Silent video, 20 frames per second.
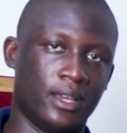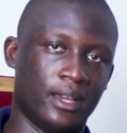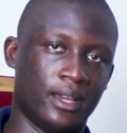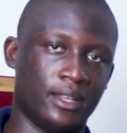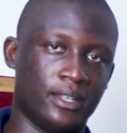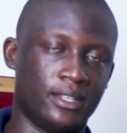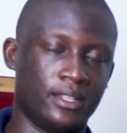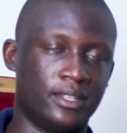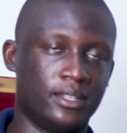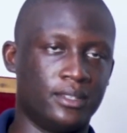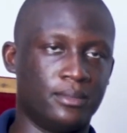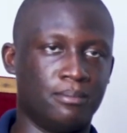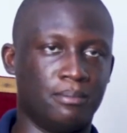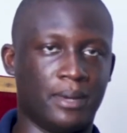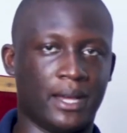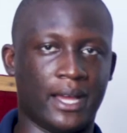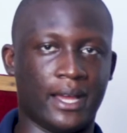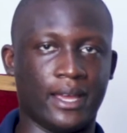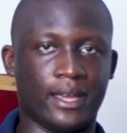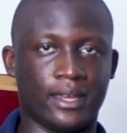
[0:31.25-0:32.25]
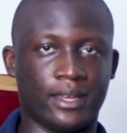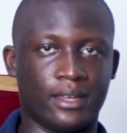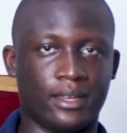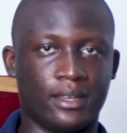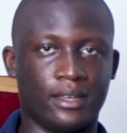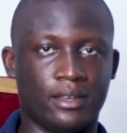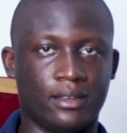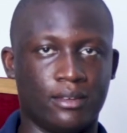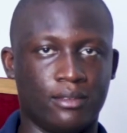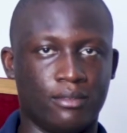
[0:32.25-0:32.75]
and didn't buy
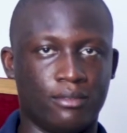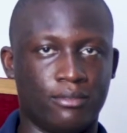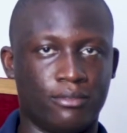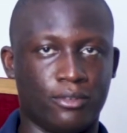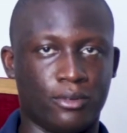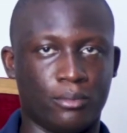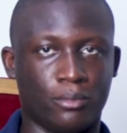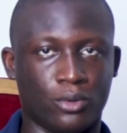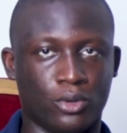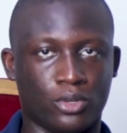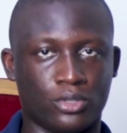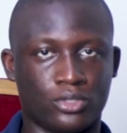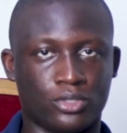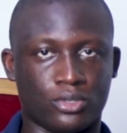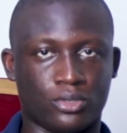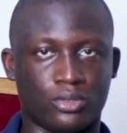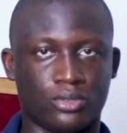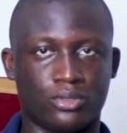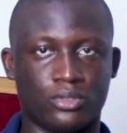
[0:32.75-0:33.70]
from auction.